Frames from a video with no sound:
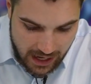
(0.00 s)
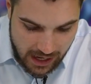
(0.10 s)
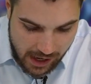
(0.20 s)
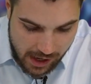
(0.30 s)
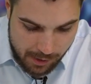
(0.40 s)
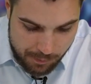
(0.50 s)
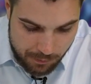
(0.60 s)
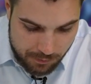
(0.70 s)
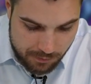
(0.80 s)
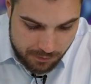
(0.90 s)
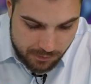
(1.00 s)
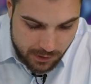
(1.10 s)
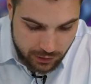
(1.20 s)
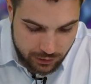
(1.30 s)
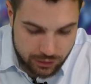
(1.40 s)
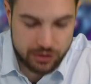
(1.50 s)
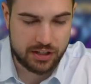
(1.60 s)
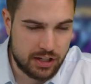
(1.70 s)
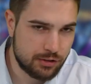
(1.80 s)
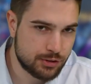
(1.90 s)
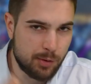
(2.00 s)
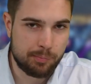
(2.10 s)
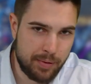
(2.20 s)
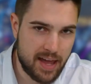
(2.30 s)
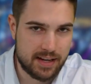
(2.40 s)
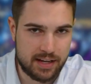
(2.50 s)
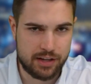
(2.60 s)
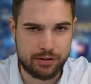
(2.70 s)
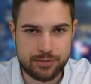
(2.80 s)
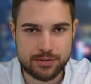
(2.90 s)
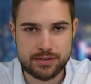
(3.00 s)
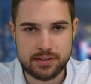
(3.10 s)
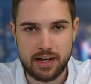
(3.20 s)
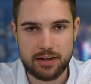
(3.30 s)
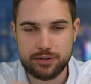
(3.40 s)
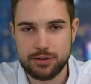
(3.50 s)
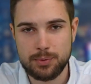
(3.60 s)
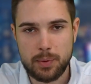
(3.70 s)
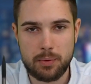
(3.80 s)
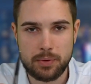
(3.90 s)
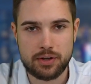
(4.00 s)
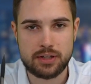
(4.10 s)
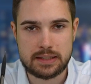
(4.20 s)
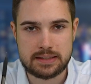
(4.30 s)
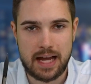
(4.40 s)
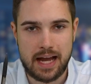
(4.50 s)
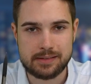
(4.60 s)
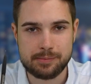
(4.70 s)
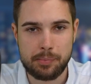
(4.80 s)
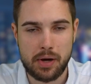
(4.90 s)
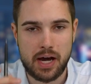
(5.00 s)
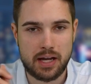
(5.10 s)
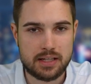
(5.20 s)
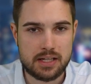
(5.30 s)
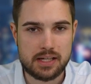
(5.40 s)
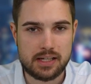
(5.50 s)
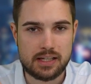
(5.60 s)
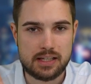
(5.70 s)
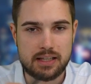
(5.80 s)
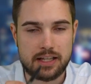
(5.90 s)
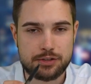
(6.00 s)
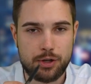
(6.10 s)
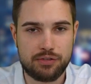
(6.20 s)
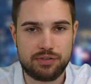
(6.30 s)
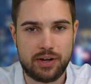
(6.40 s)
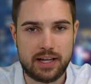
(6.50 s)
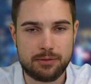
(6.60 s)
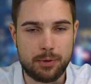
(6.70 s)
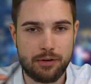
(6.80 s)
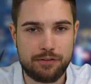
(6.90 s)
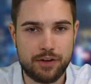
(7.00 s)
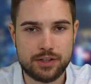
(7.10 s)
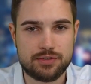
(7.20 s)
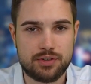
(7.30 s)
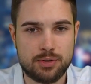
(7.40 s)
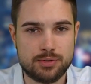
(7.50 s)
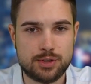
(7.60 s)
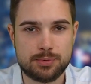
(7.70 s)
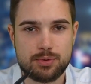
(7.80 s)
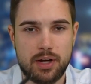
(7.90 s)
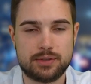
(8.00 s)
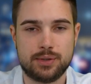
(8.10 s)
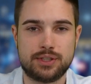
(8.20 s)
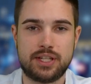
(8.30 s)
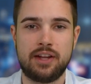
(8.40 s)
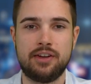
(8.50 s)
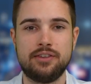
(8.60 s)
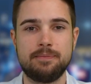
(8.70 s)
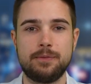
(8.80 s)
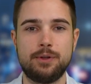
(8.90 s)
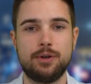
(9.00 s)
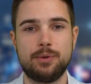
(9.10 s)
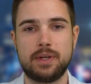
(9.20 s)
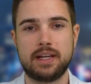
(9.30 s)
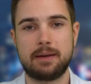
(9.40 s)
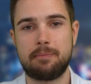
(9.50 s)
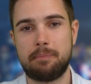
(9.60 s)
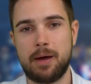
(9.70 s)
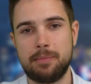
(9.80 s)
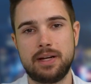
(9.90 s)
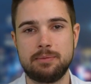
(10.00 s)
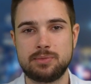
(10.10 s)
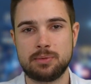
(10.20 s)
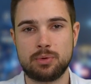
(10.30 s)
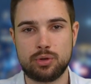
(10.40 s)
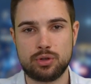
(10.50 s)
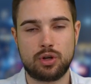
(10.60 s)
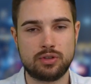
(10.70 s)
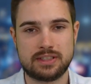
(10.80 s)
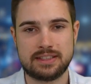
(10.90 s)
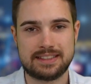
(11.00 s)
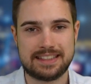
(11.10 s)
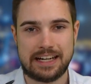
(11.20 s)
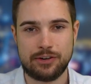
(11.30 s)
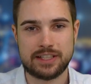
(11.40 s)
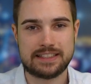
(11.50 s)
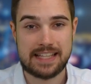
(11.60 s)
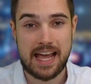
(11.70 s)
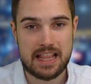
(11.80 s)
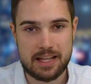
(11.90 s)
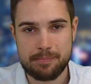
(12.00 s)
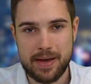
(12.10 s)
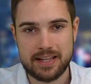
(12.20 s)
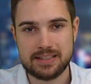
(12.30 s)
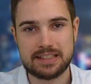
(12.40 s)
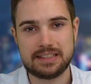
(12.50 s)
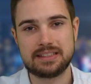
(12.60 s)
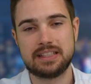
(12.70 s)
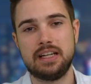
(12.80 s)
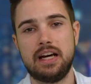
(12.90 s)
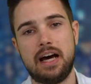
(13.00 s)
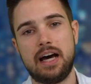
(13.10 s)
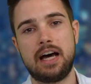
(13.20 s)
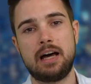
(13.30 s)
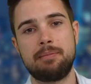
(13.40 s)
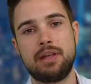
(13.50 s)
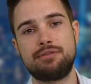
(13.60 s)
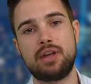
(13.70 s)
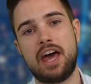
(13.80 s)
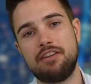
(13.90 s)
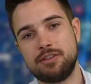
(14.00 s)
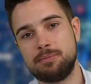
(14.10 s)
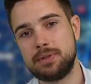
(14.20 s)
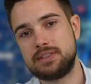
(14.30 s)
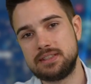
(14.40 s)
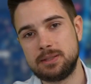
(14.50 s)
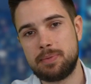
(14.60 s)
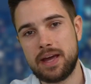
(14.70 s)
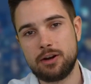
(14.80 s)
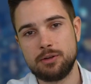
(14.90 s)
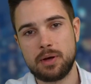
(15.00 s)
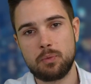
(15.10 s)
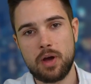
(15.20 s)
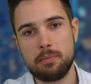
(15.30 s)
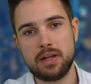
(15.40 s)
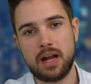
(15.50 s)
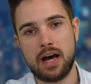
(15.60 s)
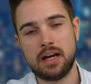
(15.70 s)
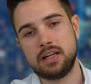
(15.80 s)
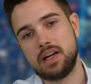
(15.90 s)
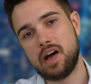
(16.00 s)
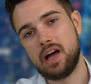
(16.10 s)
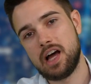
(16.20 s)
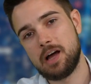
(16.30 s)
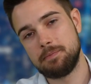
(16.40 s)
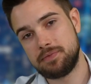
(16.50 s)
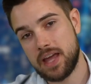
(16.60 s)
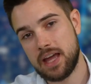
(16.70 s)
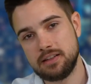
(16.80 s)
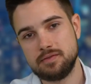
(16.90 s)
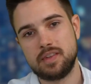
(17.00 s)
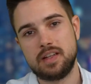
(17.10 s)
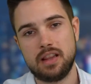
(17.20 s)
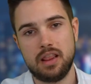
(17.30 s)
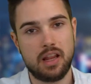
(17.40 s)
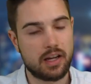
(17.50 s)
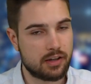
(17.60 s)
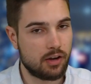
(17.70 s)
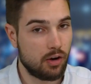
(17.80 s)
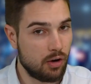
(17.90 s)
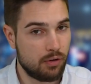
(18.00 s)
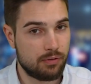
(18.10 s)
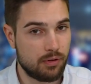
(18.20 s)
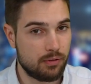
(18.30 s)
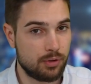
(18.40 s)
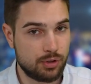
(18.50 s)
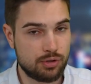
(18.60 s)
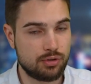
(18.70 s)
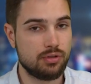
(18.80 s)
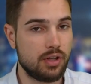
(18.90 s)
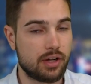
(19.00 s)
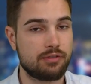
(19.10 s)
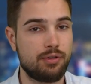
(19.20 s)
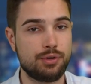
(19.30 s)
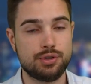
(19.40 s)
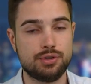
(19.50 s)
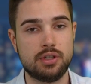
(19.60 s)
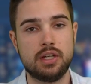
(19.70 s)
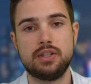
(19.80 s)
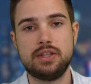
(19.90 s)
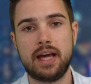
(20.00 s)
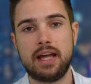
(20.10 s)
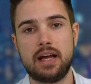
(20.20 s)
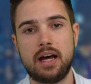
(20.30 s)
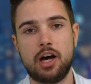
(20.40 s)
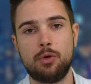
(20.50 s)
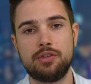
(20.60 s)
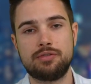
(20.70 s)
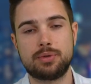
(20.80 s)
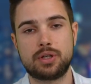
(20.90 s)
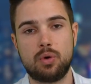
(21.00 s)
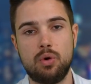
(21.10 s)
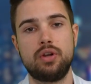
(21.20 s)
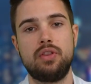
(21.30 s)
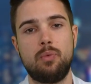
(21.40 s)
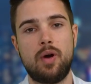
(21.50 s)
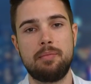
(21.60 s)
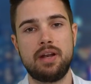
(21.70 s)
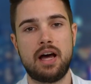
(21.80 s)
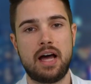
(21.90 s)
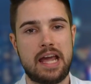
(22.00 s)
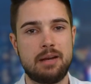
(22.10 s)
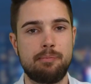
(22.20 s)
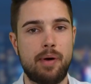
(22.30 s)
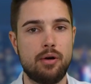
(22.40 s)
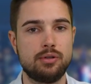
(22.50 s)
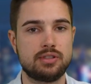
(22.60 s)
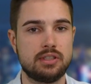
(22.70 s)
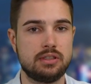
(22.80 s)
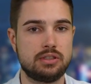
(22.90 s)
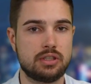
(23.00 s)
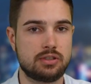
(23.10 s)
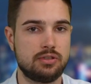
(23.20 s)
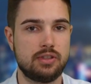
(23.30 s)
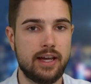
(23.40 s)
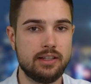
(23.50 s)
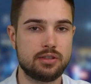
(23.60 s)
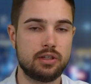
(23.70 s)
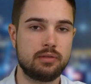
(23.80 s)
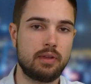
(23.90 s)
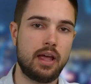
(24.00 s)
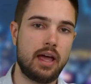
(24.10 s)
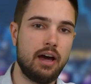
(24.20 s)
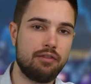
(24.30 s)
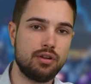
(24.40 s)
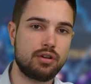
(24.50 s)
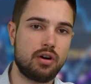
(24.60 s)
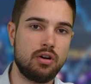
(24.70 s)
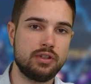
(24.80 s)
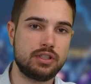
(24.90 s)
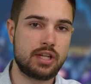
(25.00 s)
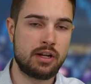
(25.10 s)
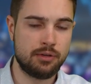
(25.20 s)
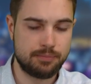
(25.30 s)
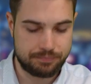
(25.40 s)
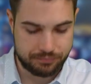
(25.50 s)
Um, good news or bad news, I don't know where we're gonna start, but let's go for it. Well, first of all, subscribe to our channel. You know, we are pumping some good contents on a daily basis. Um, if you haven't participated on my webinar, uh, then luck of you, luck for you, that uh, we've recorded the webinar and posted just today. So have a look on the channel